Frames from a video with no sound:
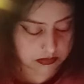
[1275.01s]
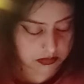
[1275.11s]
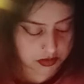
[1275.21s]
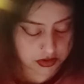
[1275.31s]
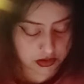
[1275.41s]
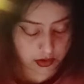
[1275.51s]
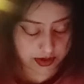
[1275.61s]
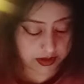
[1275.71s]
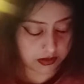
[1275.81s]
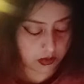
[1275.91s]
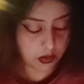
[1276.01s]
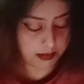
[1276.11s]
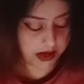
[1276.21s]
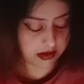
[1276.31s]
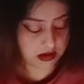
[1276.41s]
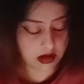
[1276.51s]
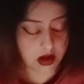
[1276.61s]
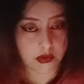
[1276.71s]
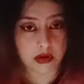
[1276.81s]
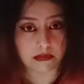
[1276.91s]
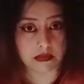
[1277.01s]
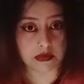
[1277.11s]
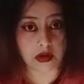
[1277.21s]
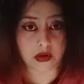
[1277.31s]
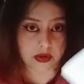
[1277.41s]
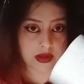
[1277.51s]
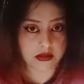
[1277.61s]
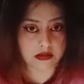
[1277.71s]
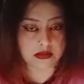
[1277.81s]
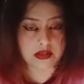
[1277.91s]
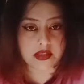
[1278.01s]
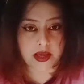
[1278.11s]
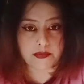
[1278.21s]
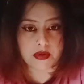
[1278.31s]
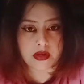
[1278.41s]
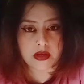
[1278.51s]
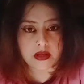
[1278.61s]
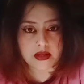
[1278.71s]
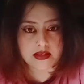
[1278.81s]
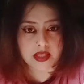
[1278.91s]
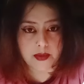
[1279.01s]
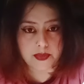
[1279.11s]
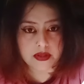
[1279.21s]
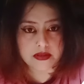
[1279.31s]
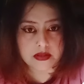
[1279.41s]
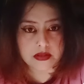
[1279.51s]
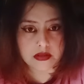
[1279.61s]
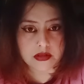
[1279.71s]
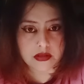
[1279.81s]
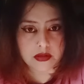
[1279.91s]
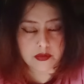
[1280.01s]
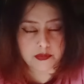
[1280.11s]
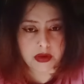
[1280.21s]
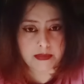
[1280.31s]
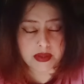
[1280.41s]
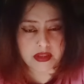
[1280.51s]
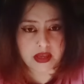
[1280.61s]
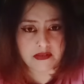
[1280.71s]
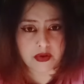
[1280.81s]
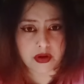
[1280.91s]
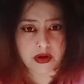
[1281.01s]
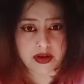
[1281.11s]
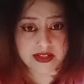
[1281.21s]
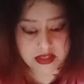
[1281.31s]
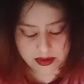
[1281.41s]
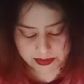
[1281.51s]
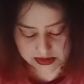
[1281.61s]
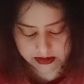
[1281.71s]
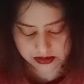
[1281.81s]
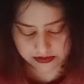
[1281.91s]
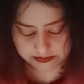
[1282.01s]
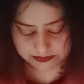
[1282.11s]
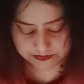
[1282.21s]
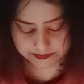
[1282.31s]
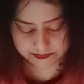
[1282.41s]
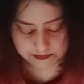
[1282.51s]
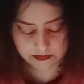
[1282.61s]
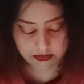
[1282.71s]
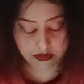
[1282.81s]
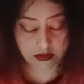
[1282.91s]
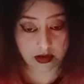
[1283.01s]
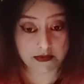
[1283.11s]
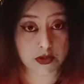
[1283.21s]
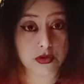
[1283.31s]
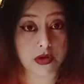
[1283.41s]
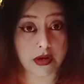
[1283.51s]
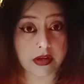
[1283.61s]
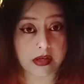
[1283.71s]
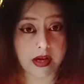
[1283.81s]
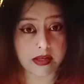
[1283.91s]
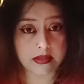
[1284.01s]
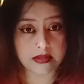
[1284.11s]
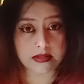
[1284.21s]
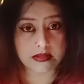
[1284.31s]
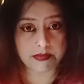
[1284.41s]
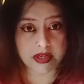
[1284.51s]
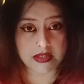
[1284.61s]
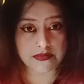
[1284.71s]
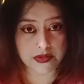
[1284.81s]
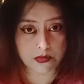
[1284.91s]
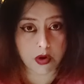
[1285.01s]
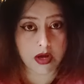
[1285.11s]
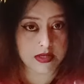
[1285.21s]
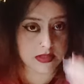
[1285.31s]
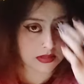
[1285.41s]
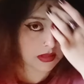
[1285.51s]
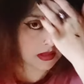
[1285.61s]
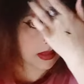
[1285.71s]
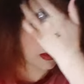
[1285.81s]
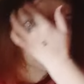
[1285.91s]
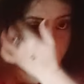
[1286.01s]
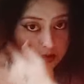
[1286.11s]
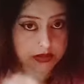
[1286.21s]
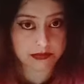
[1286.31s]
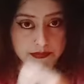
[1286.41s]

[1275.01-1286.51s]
Sorted. Oh my. How come? Okay. This came. Escapist. Maybe they were escapist. And we should not deny this. Because if it was, it was.